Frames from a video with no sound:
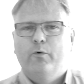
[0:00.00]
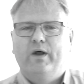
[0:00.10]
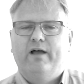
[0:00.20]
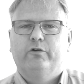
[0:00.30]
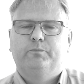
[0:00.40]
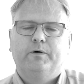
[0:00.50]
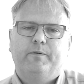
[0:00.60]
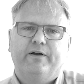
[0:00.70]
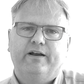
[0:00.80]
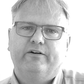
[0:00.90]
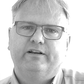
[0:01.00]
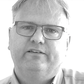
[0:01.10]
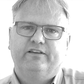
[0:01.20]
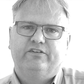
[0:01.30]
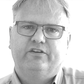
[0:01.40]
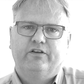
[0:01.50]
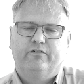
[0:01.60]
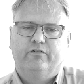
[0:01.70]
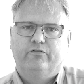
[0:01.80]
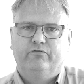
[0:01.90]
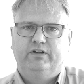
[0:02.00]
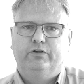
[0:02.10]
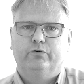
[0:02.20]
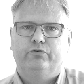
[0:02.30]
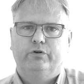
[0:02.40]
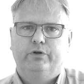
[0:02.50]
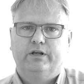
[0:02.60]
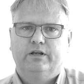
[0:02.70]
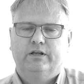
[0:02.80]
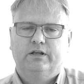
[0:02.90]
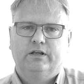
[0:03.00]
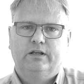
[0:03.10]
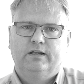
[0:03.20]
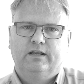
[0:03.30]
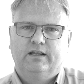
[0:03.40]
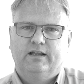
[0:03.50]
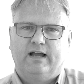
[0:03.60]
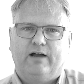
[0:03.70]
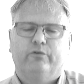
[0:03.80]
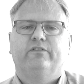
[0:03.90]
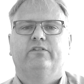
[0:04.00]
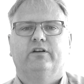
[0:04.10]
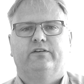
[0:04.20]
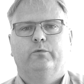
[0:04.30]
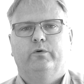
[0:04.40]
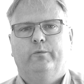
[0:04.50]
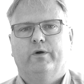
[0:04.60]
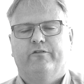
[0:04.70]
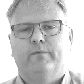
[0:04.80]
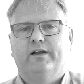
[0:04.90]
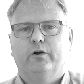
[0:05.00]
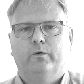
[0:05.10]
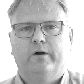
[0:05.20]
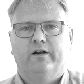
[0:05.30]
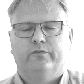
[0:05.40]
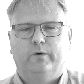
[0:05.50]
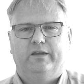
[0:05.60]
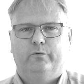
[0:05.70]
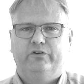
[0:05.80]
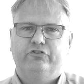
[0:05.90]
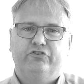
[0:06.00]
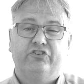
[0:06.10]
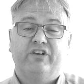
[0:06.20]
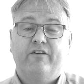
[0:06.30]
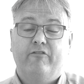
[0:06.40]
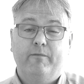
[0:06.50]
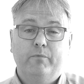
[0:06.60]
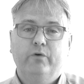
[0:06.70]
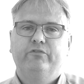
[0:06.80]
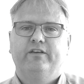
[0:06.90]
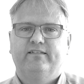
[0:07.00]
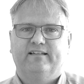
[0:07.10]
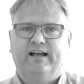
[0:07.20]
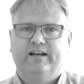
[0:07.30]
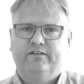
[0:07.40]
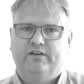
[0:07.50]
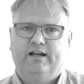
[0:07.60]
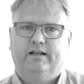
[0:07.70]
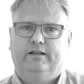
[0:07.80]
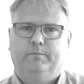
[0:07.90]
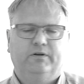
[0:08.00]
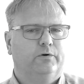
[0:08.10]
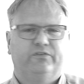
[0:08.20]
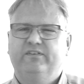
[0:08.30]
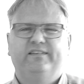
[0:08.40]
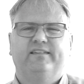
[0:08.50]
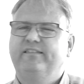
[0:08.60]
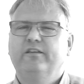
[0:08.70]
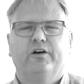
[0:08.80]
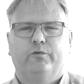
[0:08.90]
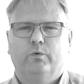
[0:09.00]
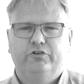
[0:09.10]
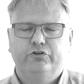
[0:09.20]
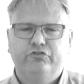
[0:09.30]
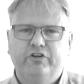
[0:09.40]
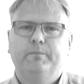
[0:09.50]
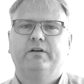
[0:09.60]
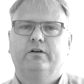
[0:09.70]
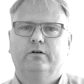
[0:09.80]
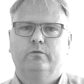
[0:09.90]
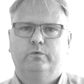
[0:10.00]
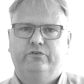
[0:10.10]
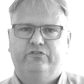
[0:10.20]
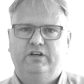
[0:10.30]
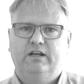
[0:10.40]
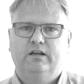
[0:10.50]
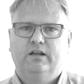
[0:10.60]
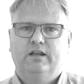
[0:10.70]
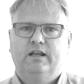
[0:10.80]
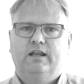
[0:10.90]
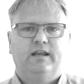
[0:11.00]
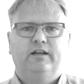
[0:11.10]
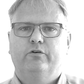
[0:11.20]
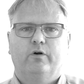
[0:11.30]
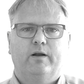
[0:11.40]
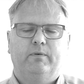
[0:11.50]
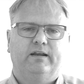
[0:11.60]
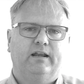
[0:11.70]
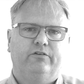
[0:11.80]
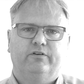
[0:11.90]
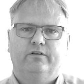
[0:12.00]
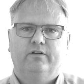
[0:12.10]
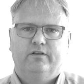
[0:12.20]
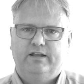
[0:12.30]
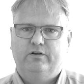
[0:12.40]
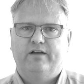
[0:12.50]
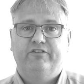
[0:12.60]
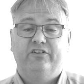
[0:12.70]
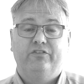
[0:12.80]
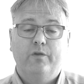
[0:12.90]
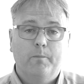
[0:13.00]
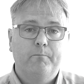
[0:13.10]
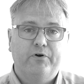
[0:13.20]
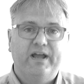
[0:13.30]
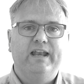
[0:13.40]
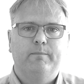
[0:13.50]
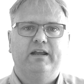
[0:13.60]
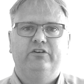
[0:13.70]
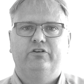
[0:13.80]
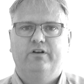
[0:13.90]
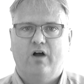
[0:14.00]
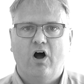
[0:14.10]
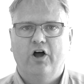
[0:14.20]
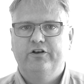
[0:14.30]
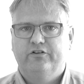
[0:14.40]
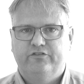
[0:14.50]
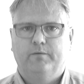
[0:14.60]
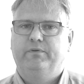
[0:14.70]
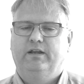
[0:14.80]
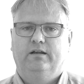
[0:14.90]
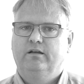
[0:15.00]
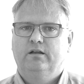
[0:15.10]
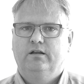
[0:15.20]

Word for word: When I was preparing this video shooting, I was discussing with one of my coworkers whether we should just remove this slide entirely, because this is not what you typically would see in your application, that you have this number animation on something.